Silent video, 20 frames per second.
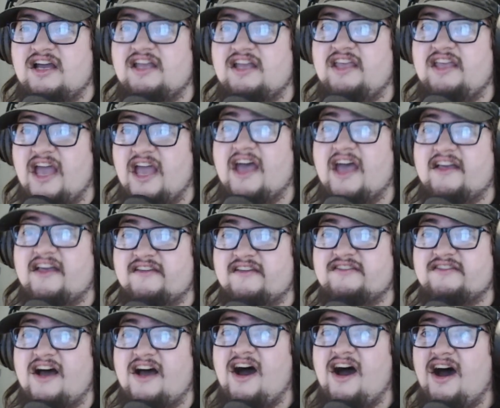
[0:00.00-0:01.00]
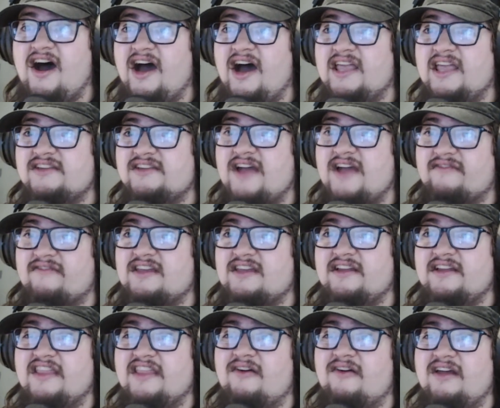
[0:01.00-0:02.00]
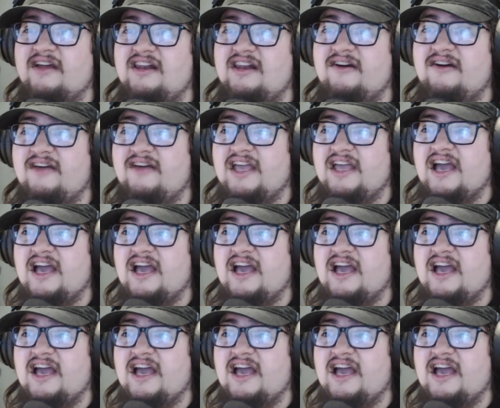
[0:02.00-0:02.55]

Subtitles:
Yes. Oh, he dropped it in there with Louie.